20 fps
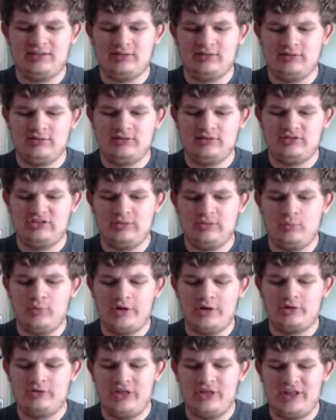some
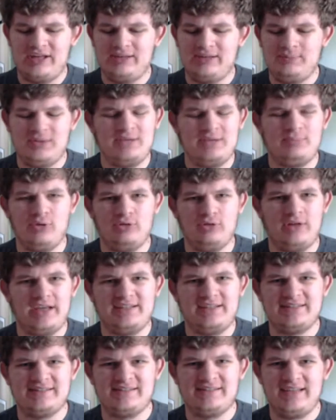weird thing people like to
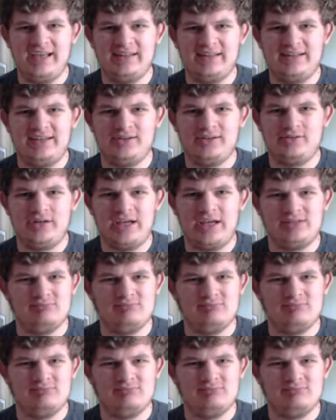see on the internet?